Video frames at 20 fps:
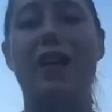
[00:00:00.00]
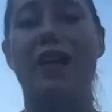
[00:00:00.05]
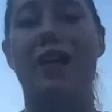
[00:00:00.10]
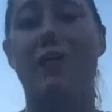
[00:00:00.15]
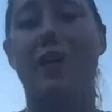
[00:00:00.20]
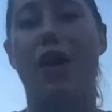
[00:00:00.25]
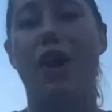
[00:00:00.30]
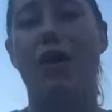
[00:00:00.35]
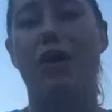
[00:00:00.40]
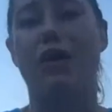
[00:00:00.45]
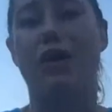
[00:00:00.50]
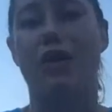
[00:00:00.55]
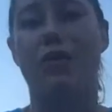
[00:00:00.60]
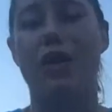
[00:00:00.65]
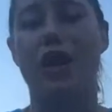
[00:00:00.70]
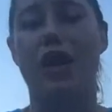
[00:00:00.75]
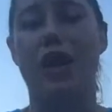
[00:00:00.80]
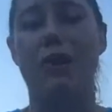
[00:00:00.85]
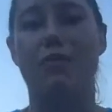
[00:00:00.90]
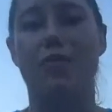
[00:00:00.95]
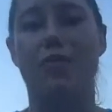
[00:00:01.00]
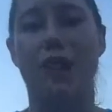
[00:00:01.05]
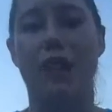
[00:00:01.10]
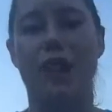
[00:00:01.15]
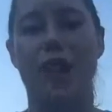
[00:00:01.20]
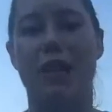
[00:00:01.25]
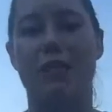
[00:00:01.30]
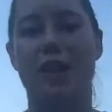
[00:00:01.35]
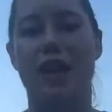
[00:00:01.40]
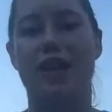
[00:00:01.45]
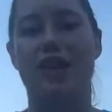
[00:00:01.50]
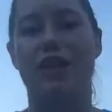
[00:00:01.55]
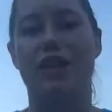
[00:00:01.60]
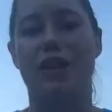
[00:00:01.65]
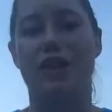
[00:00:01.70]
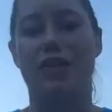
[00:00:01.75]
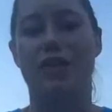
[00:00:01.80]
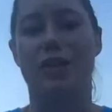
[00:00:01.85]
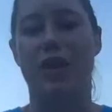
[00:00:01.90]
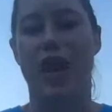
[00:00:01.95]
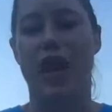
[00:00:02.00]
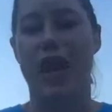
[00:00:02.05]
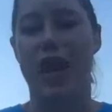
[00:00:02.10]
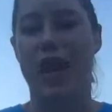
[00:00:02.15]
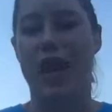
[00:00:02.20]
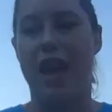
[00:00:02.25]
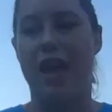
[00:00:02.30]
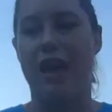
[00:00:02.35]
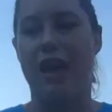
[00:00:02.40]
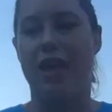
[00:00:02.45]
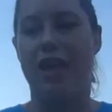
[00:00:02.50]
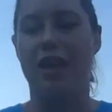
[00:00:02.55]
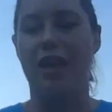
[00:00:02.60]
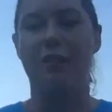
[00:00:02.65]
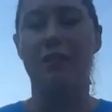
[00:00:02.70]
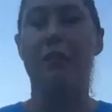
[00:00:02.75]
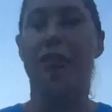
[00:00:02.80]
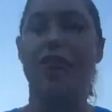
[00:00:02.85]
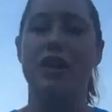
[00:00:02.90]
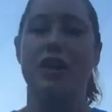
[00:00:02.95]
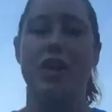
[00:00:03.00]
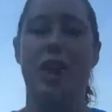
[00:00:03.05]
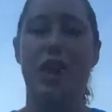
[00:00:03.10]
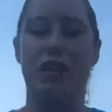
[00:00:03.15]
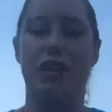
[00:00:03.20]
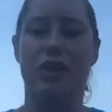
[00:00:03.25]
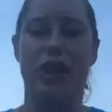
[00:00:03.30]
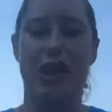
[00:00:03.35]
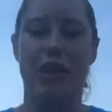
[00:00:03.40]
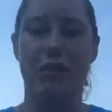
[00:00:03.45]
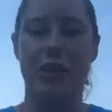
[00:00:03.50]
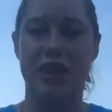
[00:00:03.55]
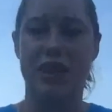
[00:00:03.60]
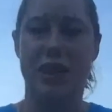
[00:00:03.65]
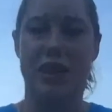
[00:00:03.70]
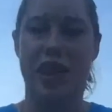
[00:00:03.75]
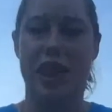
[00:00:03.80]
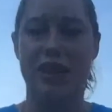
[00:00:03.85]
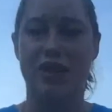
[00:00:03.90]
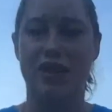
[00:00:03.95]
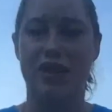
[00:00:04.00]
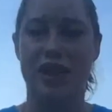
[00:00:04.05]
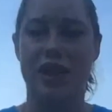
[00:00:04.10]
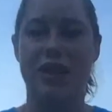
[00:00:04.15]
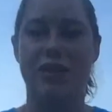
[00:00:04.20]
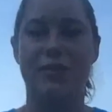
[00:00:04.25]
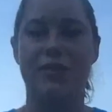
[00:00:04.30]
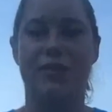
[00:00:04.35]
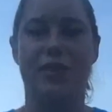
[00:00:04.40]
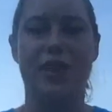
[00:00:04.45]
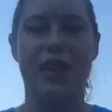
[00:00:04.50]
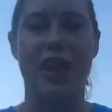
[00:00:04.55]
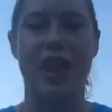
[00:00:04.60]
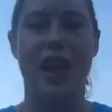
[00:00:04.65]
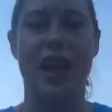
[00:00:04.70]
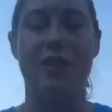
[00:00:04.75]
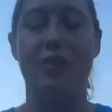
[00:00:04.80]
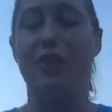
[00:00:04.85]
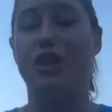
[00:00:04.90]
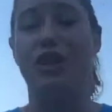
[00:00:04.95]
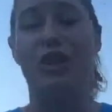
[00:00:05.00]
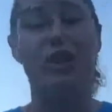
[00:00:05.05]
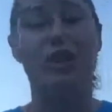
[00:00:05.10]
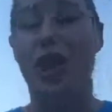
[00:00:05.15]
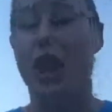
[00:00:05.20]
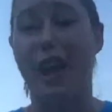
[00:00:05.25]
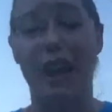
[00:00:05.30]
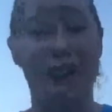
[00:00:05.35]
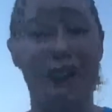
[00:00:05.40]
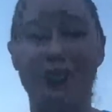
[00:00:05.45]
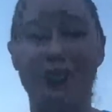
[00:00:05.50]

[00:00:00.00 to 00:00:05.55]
them all so we can put them into a montage like we did last year, which I